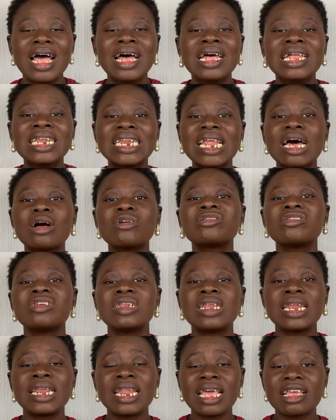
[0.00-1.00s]
Now to
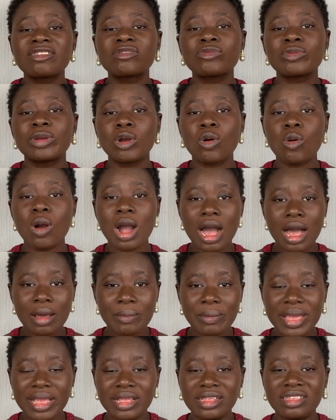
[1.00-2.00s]
the next
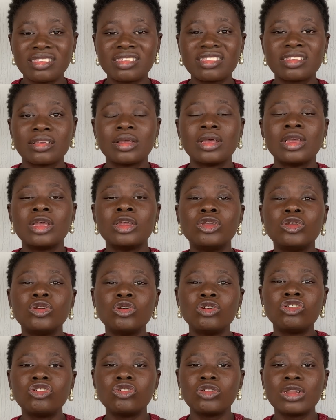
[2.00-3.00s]
requirement, you
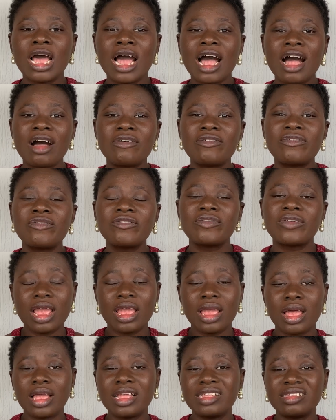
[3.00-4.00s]
should have
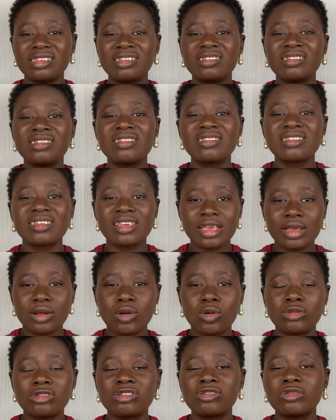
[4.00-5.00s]
a teaching
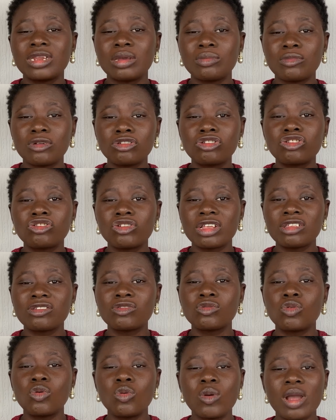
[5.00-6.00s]
skill to demonstrate
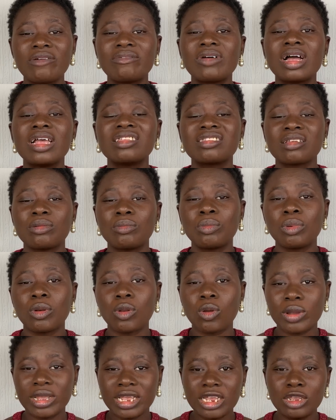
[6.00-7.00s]
to whoever is
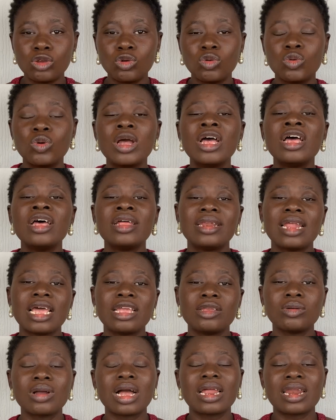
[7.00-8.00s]
employing you that
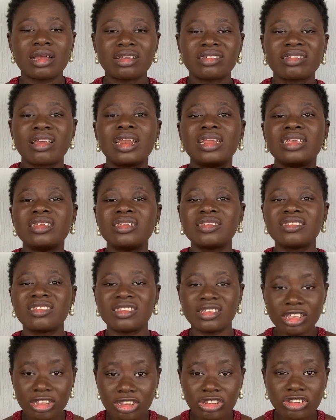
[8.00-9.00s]
you can actually
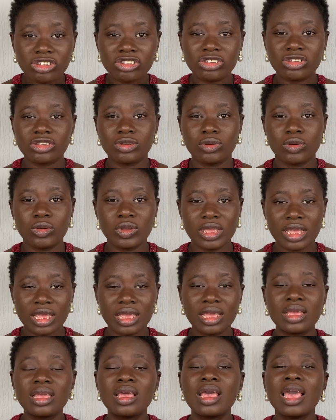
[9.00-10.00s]
teach.
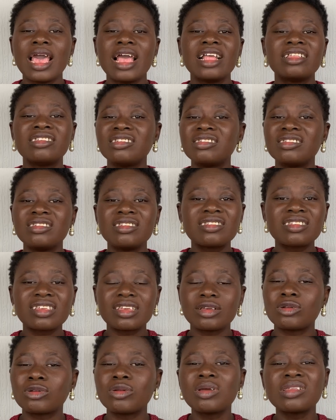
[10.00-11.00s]
Okay, a teaching
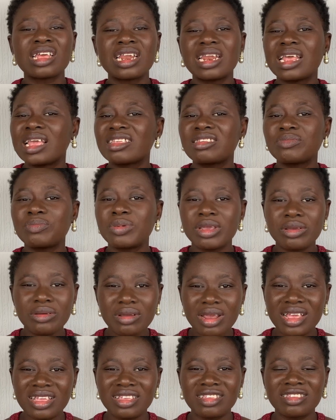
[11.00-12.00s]
skill, not an
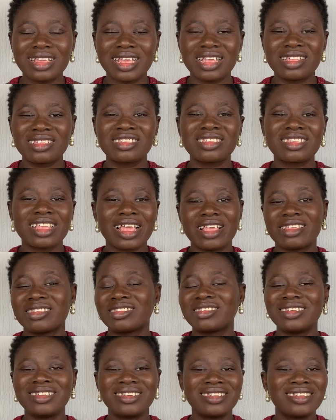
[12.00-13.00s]
experience, it's a
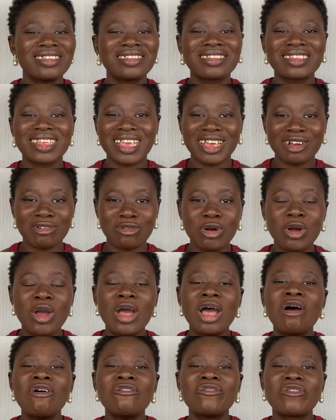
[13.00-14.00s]
teaching skill.
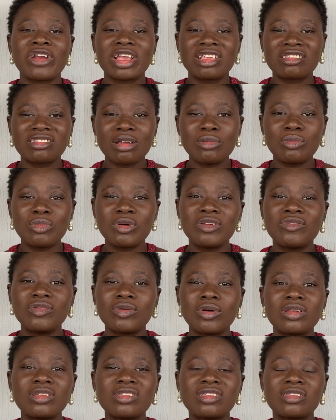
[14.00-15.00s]
For example, if you
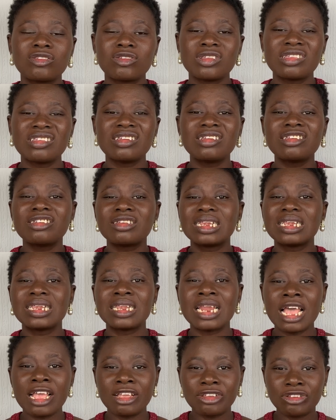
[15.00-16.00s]
want to teach
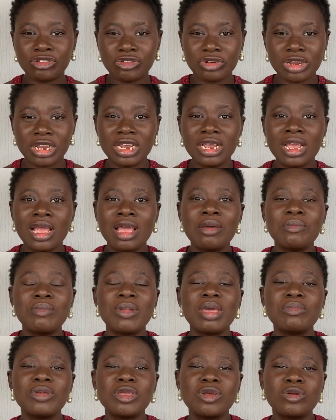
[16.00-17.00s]
nursery,
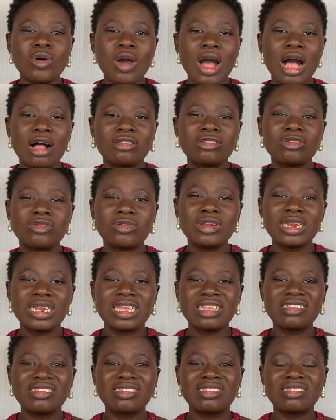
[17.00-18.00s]
maybe you know how to do
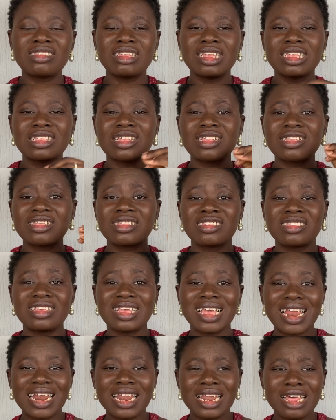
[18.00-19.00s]
this. Is it
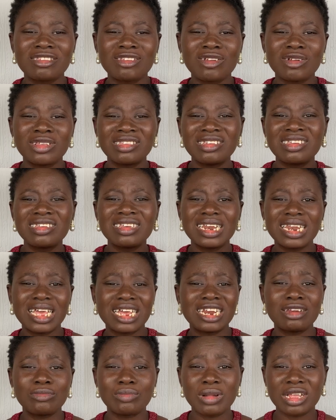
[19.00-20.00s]
TLM or teaching
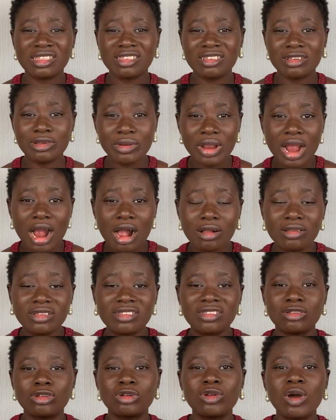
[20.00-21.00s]
learning
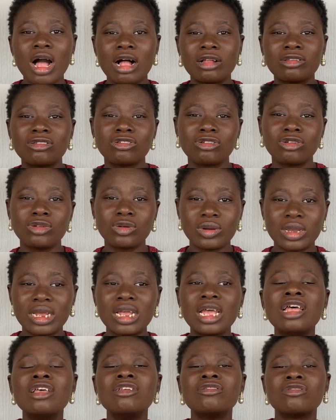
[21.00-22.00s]
materials? You know how to do it,
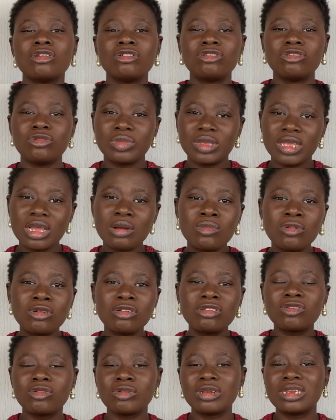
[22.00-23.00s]
so you should be able
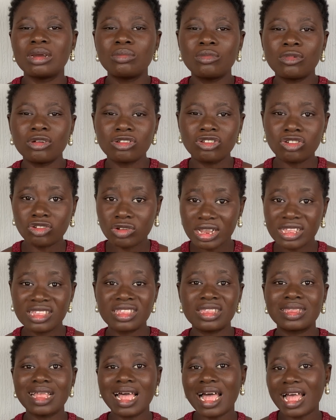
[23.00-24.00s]
to
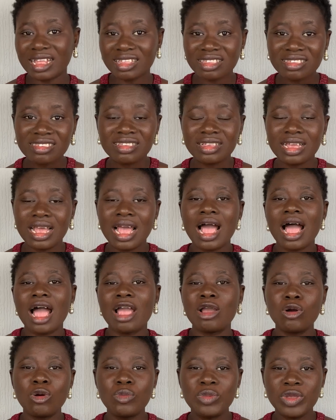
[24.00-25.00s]
demonstrate that. I
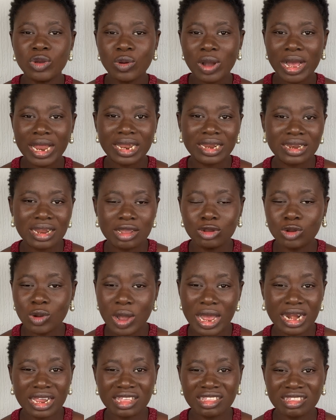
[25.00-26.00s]
hope you
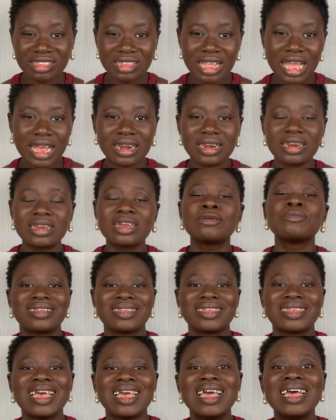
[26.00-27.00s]
understand.
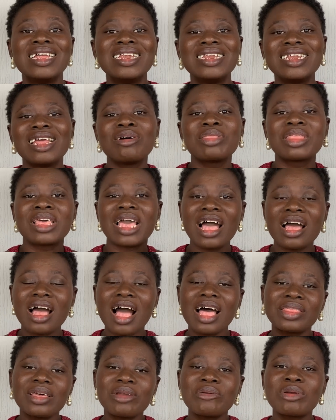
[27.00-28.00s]
Now the
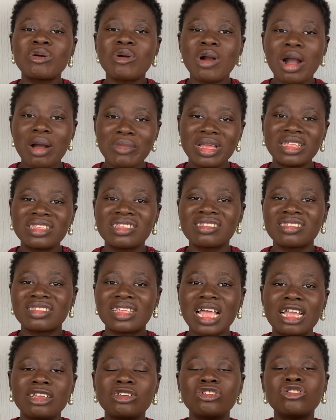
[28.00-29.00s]
other requirement is
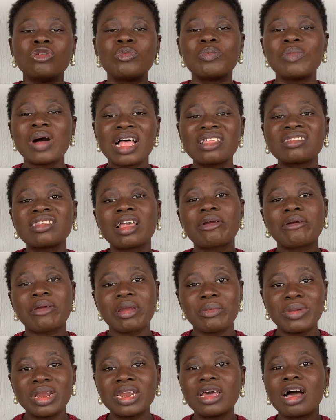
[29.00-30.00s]
that you should pass a
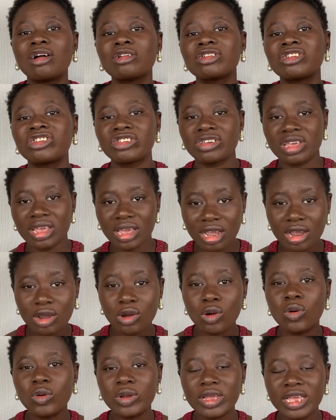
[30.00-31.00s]
criminal check.
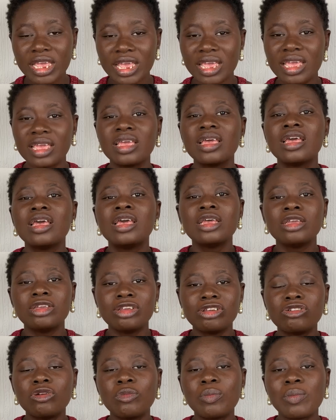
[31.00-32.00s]
Okay, you
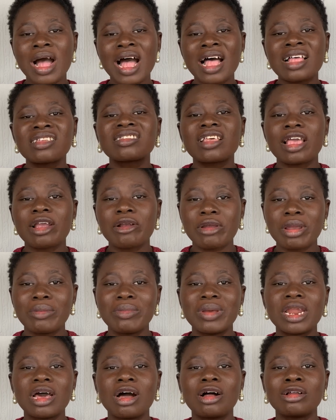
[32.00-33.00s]
should pass a
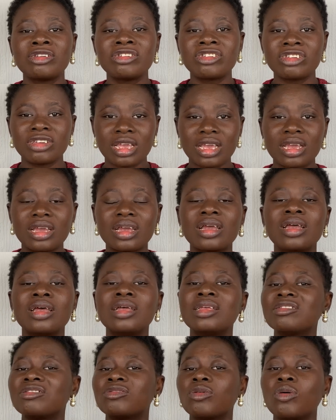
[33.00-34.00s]
criminal check,
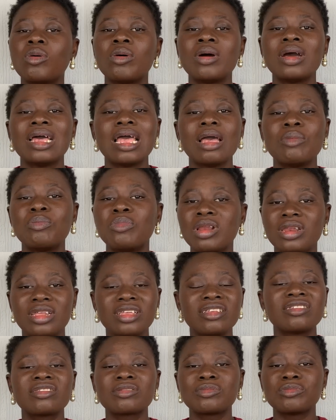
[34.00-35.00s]
so a
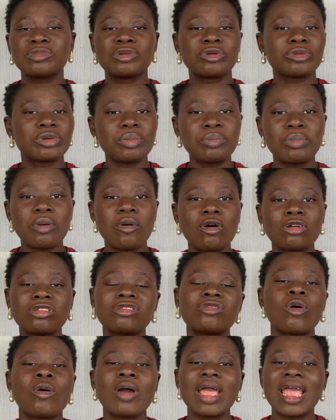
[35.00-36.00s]
police
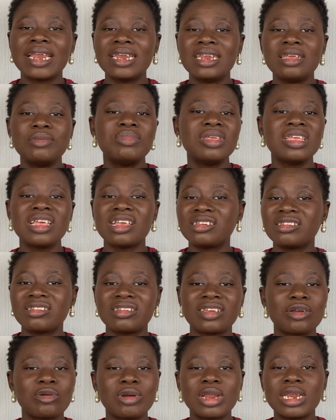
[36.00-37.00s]
report or a DBS
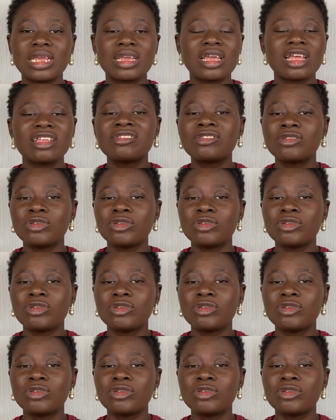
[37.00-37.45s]
check when you get to